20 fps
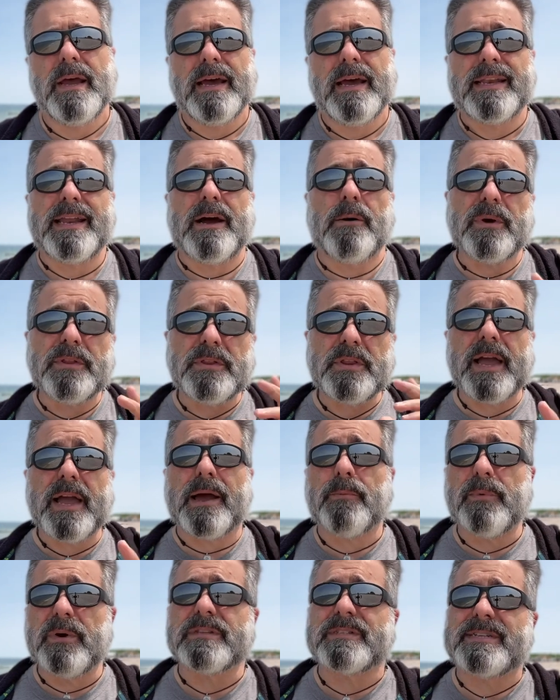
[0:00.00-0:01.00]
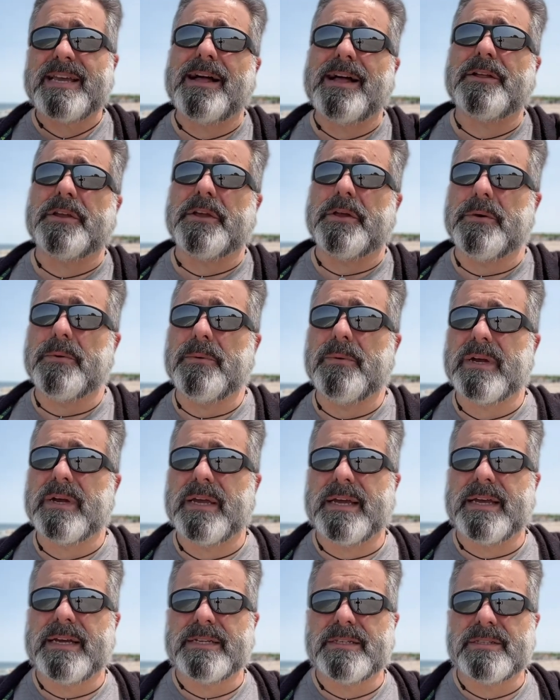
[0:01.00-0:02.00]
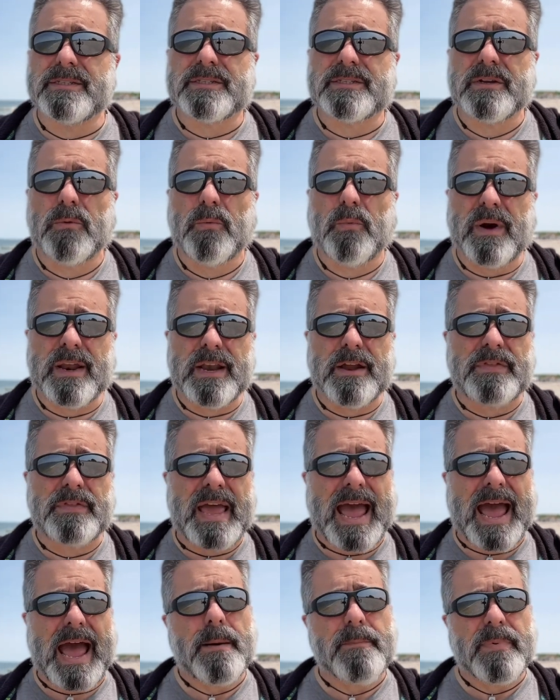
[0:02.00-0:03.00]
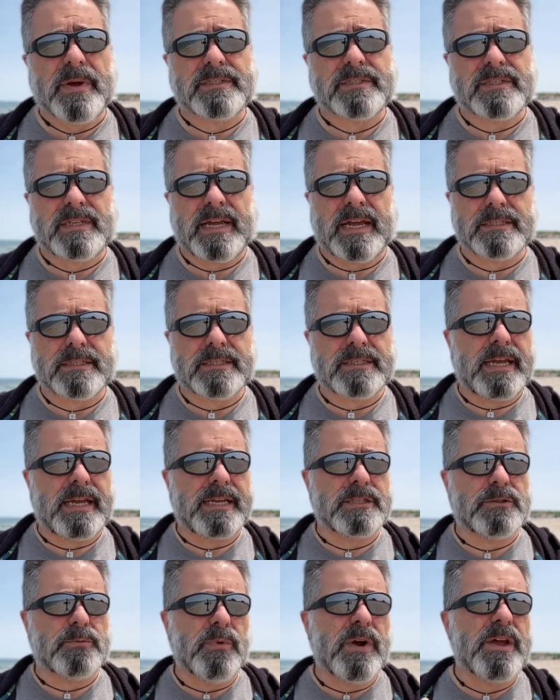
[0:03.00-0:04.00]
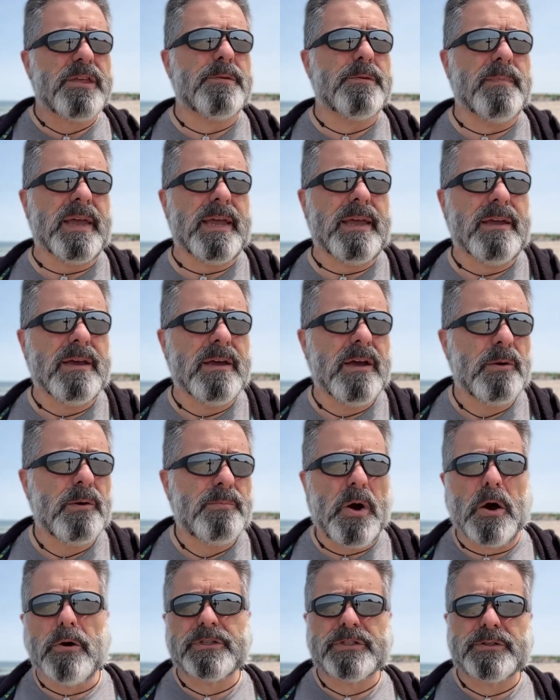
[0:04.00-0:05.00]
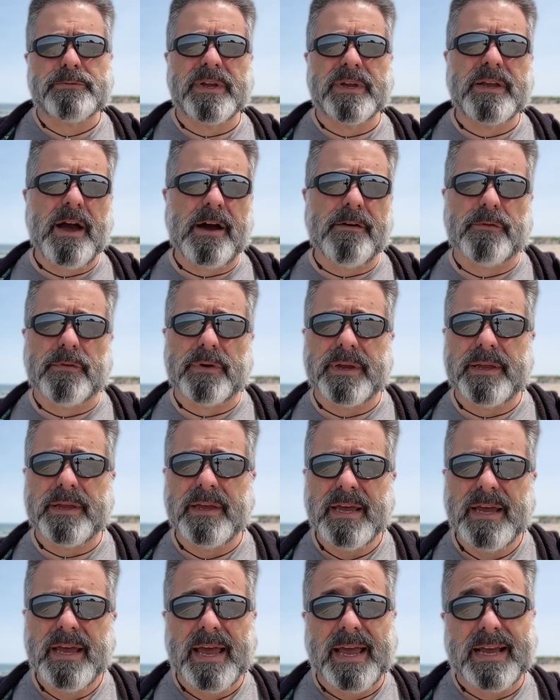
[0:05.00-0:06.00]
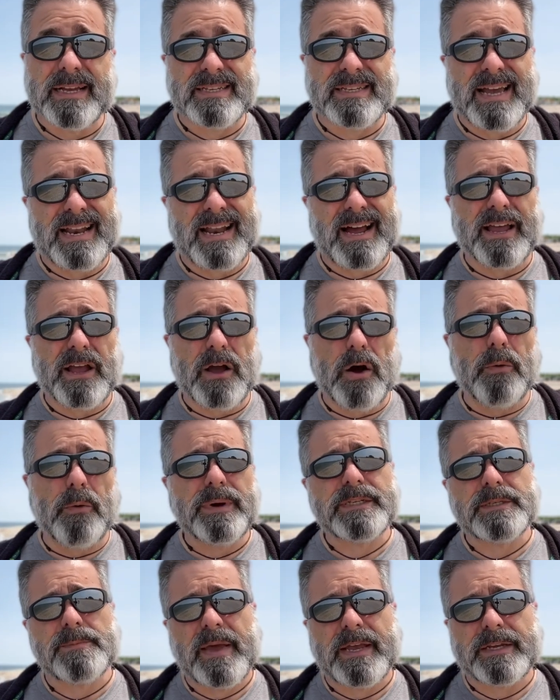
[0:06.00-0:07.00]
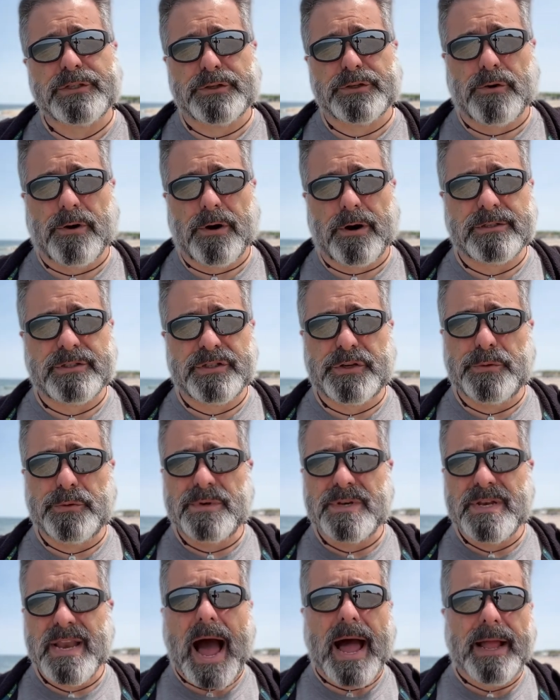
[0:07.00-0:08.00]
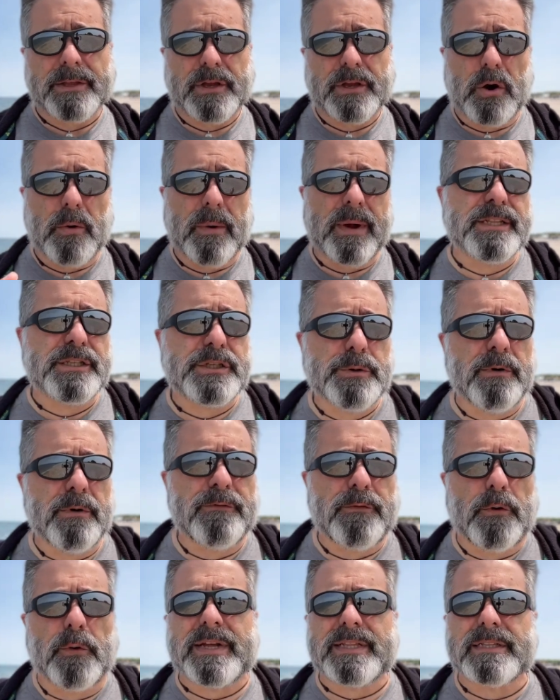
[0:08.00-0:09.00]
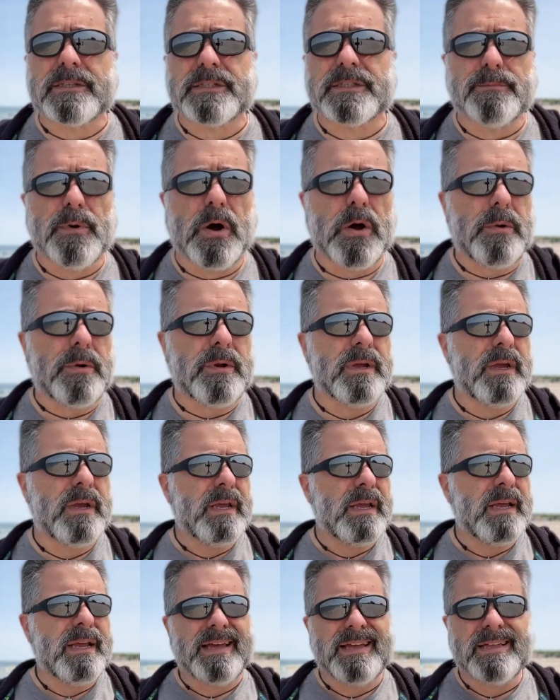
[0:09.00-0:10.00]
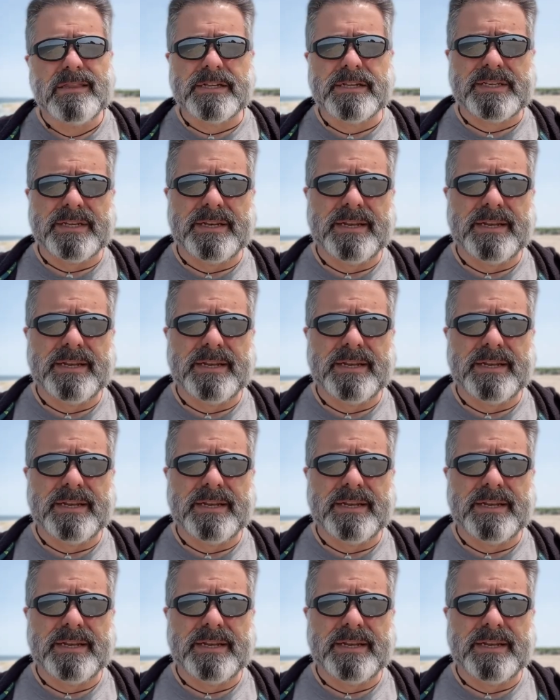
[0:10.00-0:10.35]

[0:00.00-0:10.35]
Now, one thing I will tell you is one of the habits that stays with me post recovery is that I always make sure to not go into avoidance mode listen,